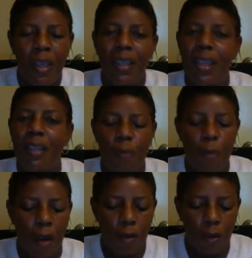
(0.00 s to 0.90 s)
These
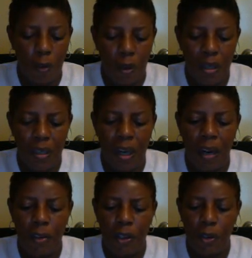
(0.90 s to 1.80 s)
small coins in
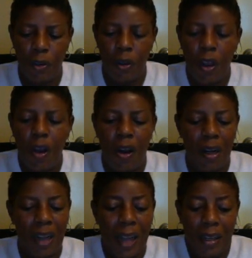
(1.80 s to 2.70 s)
our children are
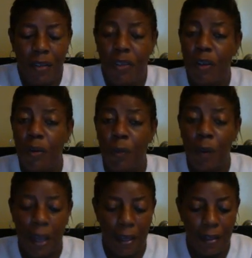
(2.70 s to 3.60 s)
alike in certain
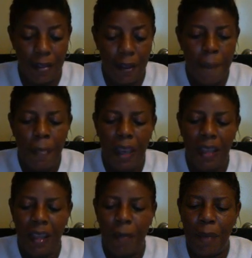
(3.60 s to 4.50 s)
ways,
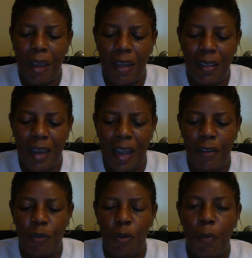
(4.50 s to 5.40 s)
and they make
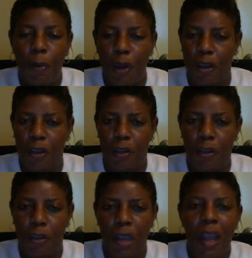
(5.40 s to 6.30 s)
natural
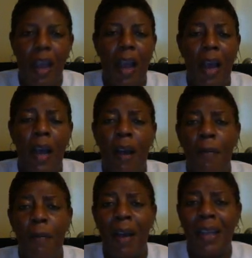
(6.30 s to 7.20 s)
partners.
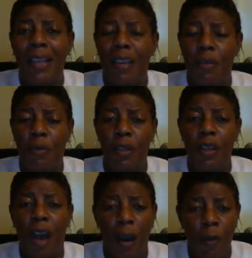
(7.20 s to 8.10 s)
My class
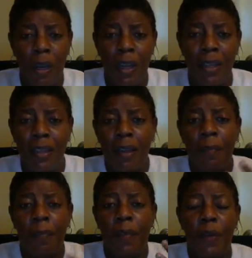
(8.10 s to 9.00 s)
was always
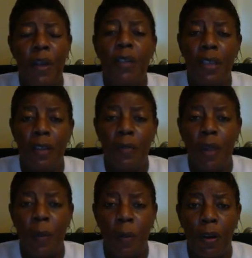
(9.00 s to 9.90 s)
felt as if
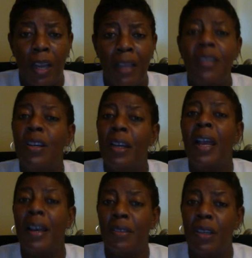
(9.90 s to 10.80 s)
they weren't as good
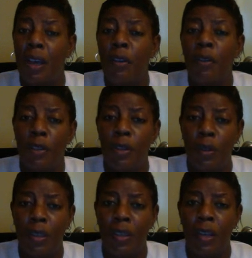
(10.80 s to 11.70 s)
as the other
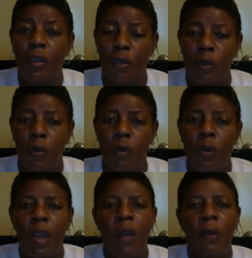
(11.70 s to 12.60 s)
students in the school.
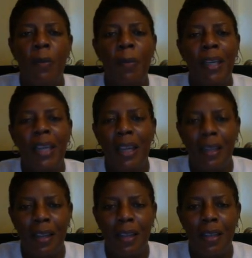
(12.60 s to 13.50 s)
When we began
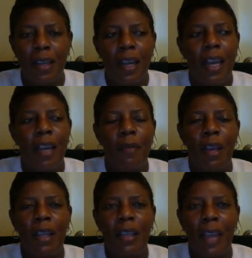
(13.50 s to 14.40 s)
this,
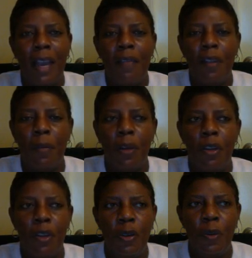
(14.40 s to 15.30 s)
it gave them a
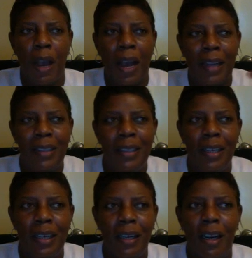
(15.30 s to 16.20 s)
new
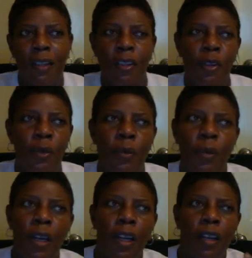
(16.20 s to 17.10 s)
idea,
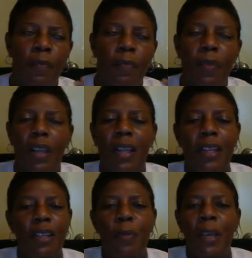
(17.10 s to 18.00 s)
they
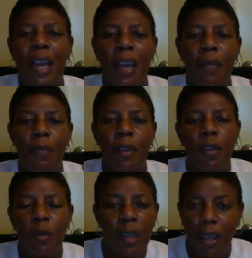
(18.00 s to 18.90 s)
just became
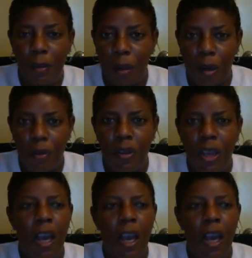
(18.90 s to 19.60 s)
little heroes.